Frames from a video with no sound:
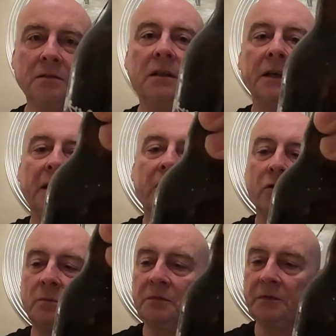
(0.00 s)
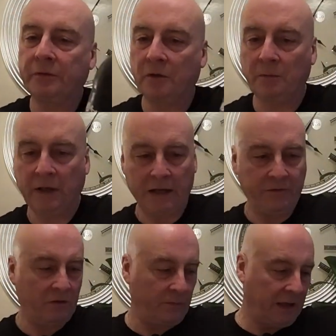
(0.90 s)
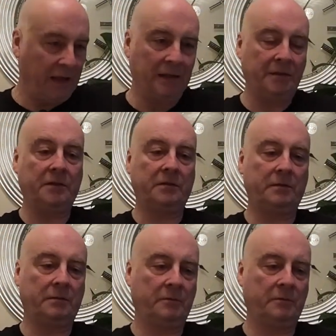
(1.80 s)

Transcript: and it comes from, and I haven't got my glasses,